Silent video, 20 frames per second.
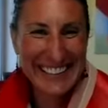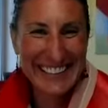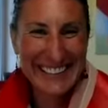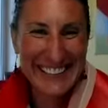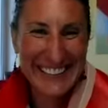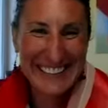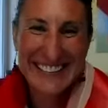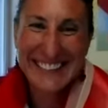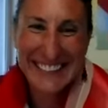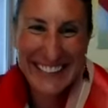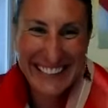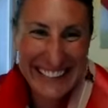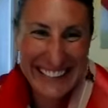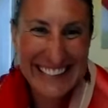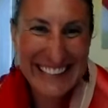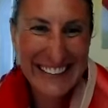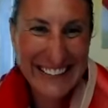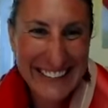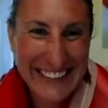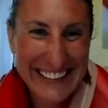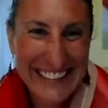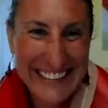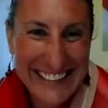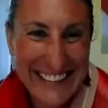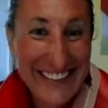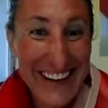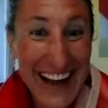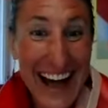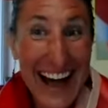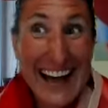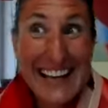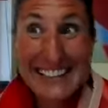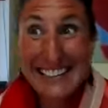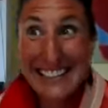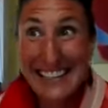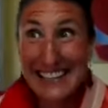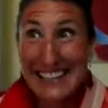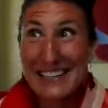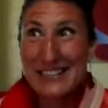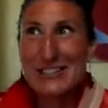It was really cool. So ask
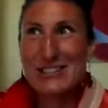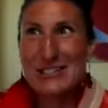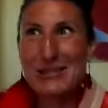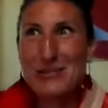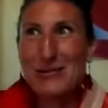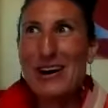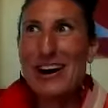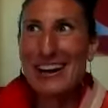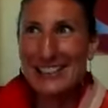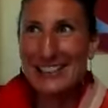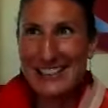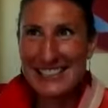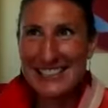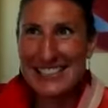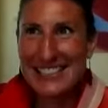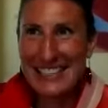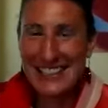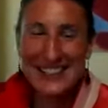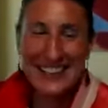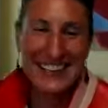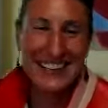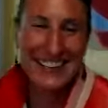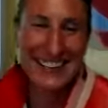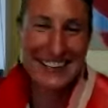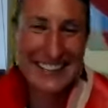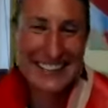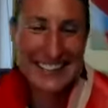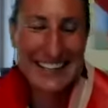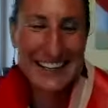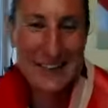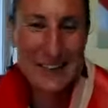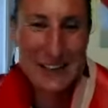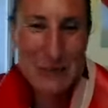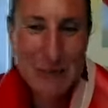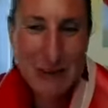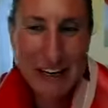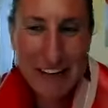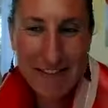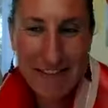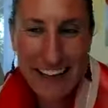and then just watch and see what you receive. It's
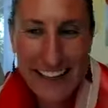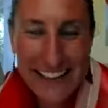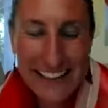pretty fun.